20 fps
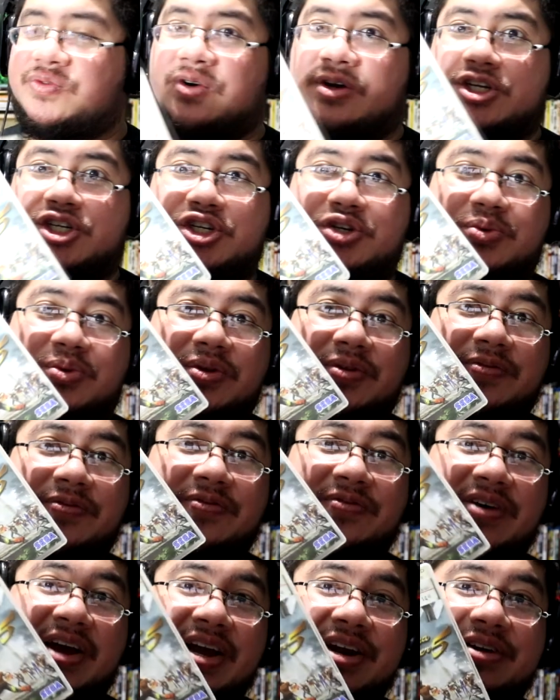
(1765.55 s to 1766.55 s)
Virtual
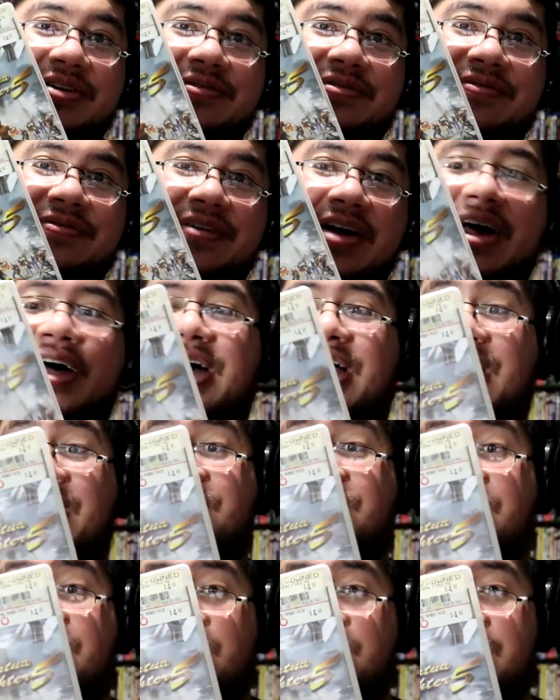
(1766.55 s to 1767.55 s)
Fighter
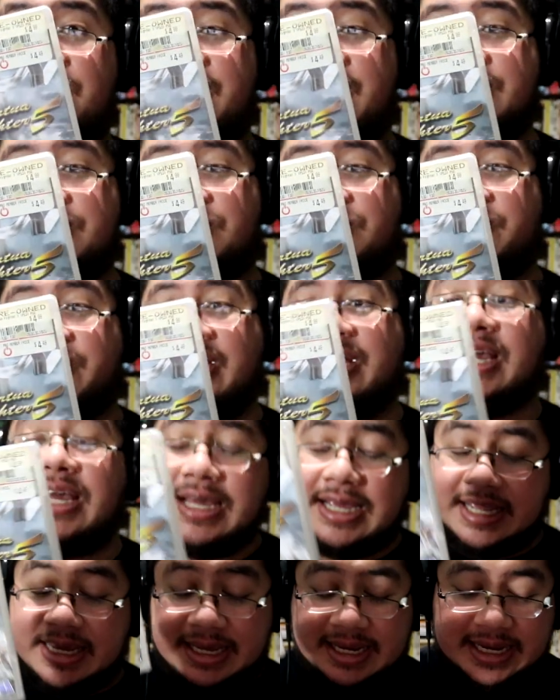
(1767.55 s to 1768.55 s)
5 for the PS3.
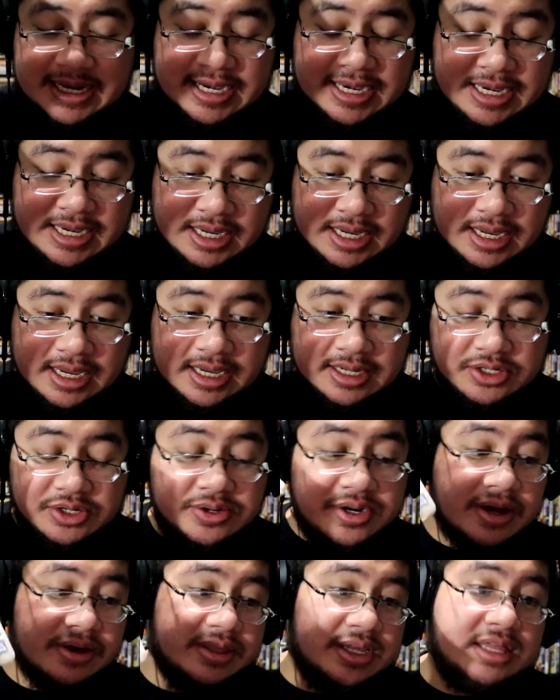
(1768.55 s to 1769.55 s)

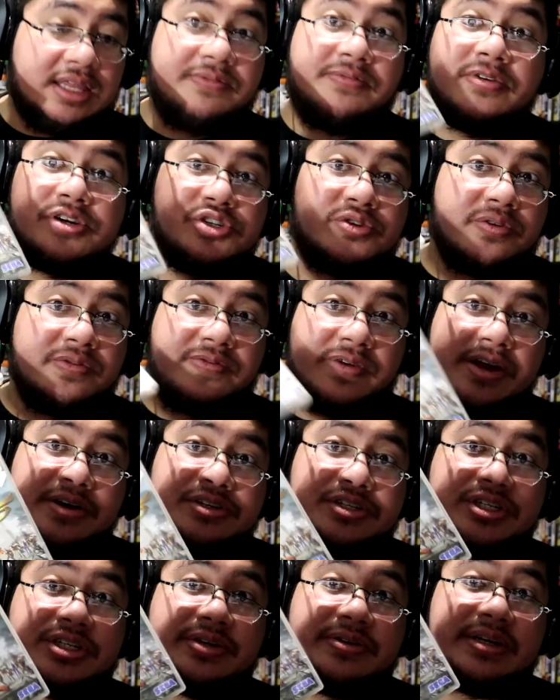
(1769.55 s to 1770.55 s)
Do note that the Virtual
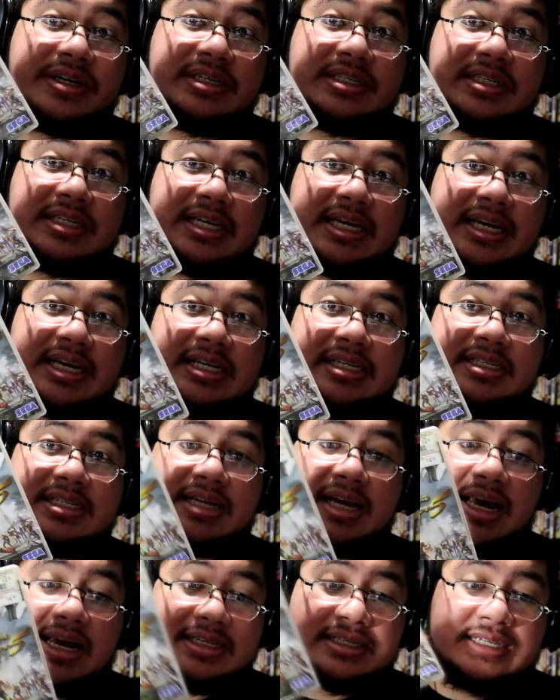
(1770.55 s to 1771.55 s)
Fighter series, it is
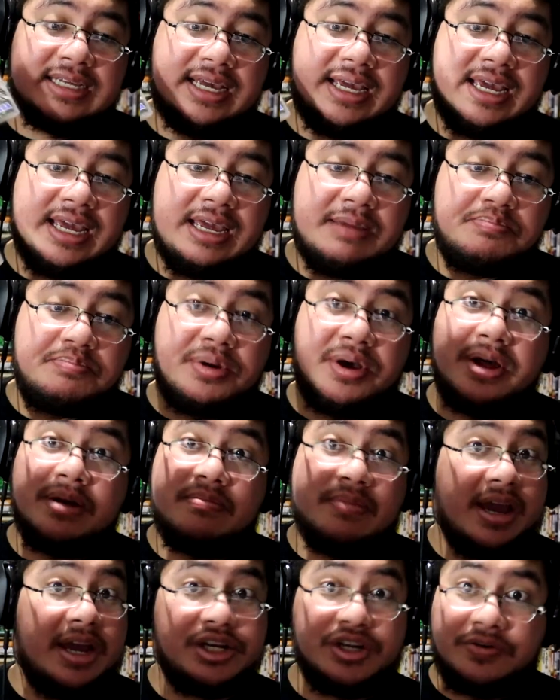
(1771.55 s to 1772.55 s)
not a
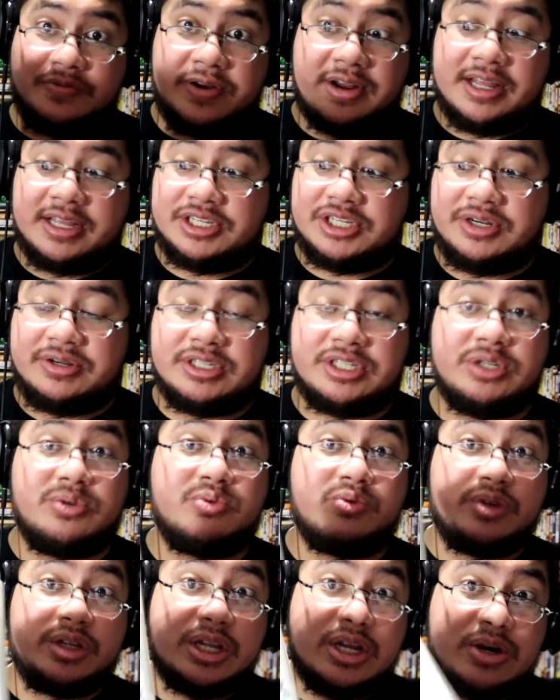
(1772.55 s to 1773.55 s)
button masher friendly series.
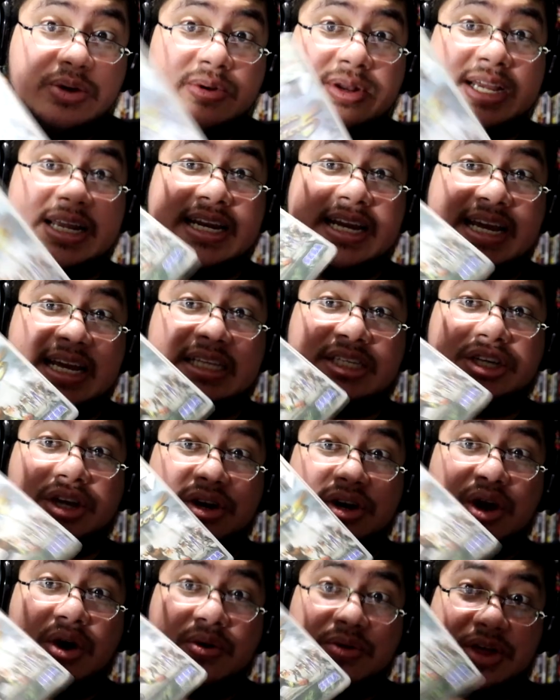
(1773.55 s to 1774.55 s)
You literally need
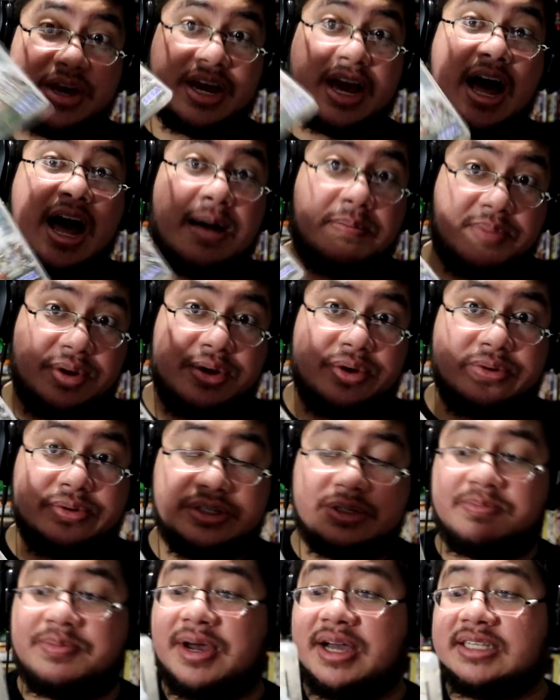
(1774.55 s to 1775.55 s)
to know the
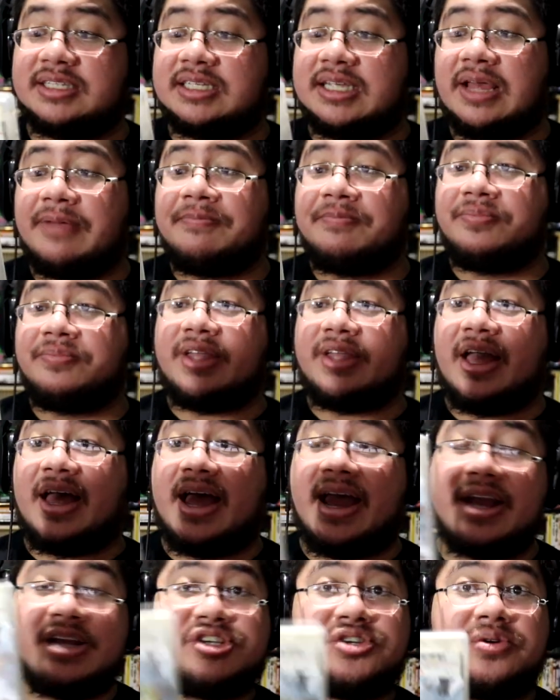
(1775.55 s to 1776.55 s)
combos, but
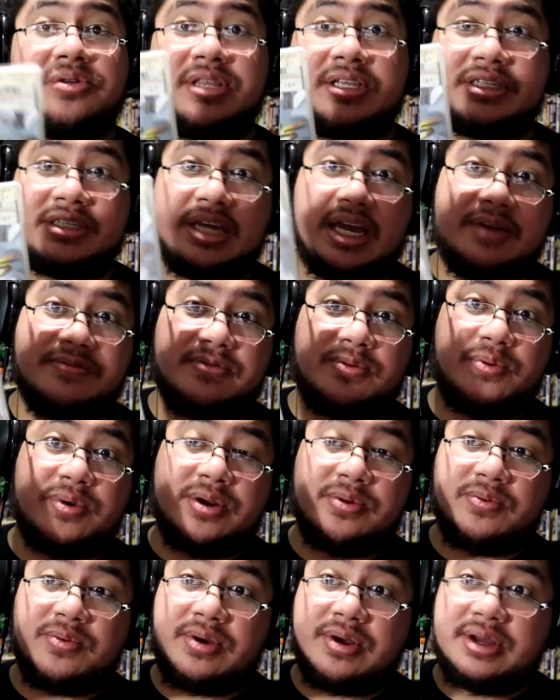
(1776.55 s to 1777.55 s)
I enjoyed this game for
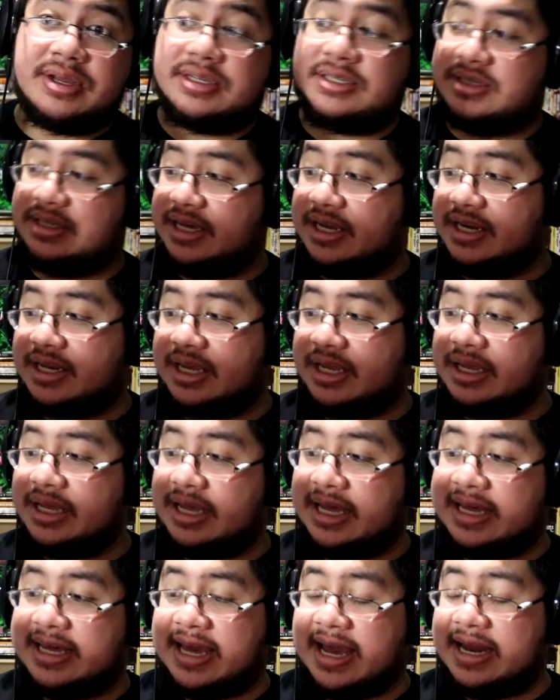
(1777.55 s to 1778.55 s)
what it was. It, it
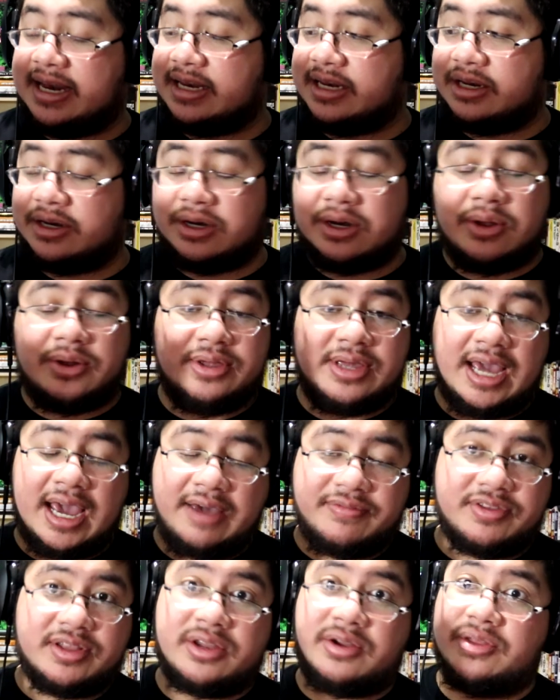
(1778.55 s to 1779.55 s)
again, you
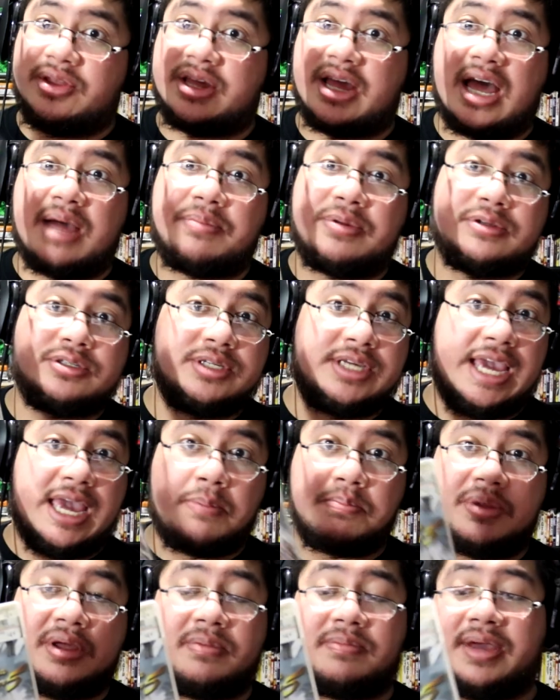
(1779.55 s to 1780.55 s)
have to learn the combos. You
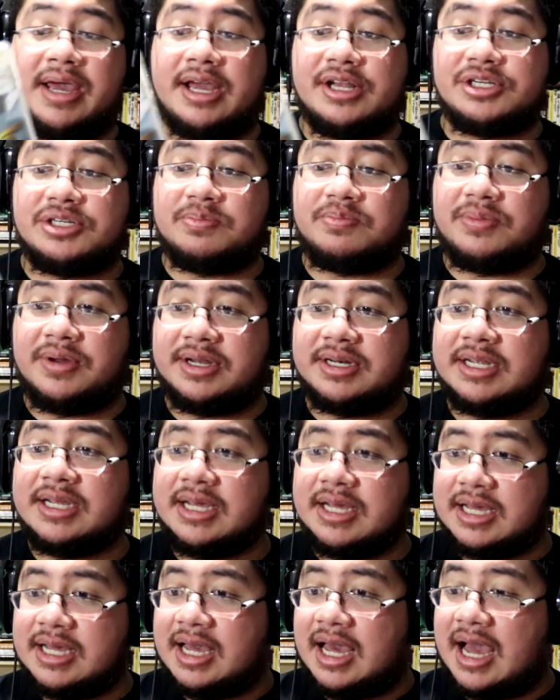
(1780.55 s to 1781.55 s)
can't button mash, but
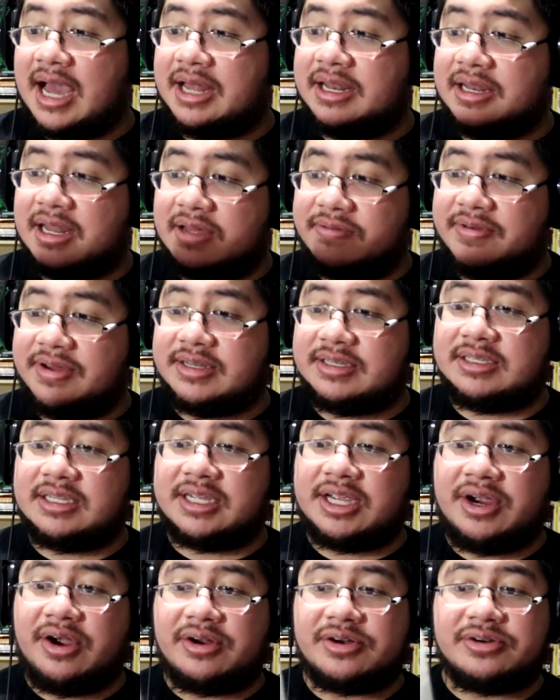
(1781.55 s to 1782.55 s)
I love it.
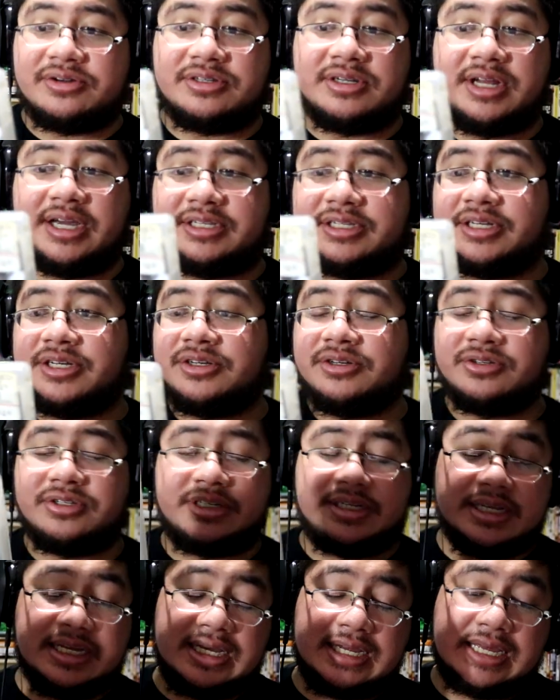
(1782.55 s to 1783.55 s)
The characters are nice and
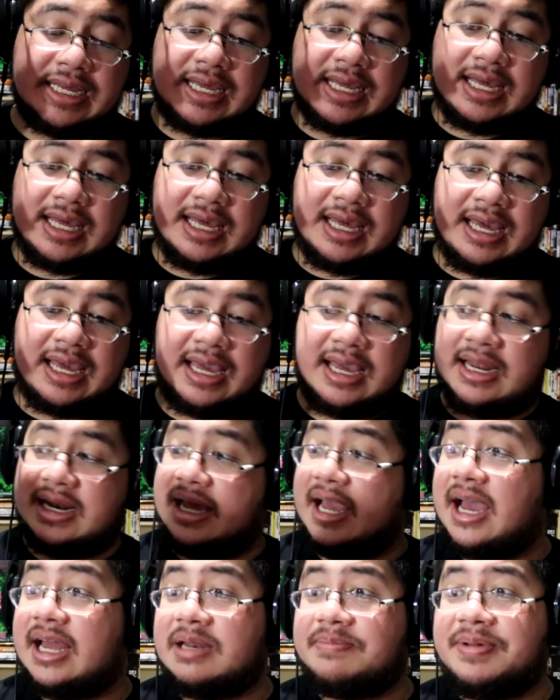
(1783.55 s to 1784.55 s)
interesting, and
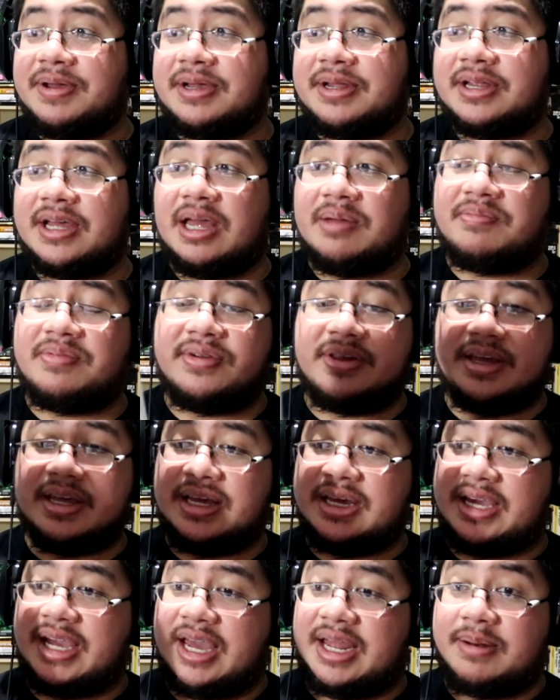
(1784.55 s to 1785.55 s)
I had to pick it up.
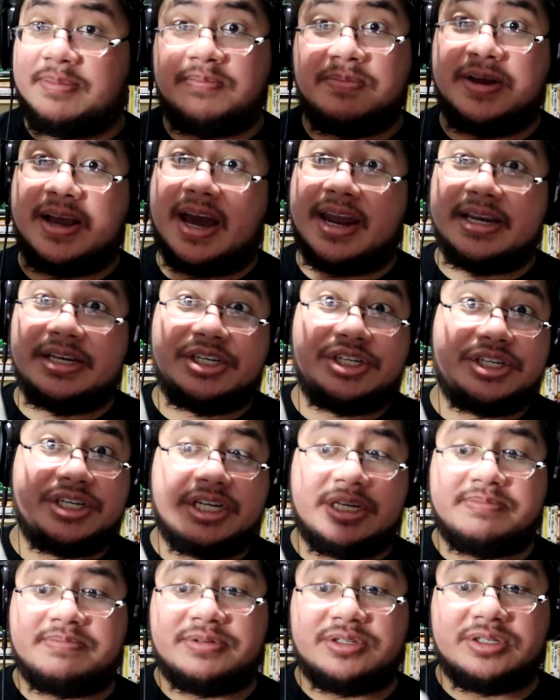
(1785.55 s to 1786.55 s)
Again, got it
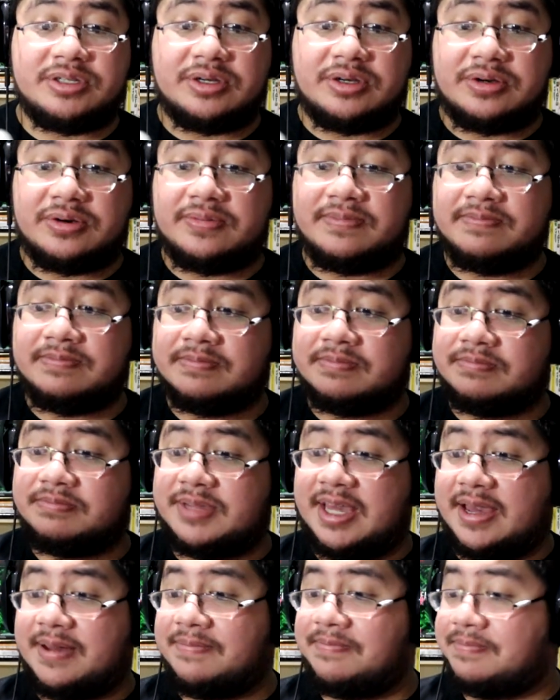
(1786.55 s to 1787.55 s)
cheap, so
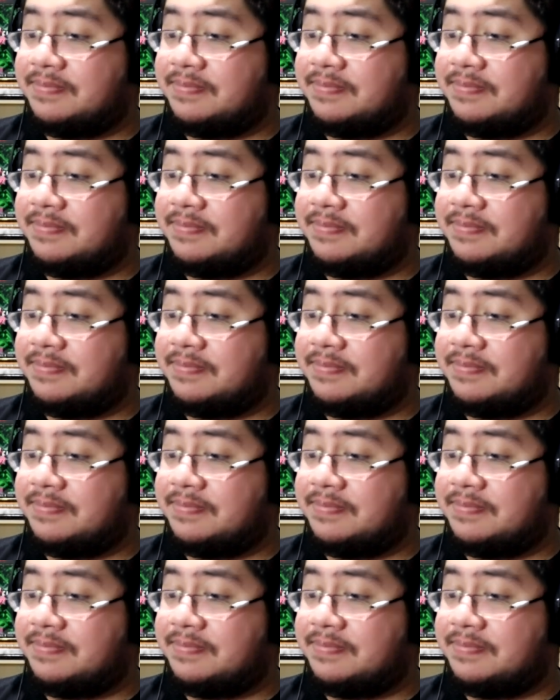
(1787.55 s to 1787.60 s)
yeah.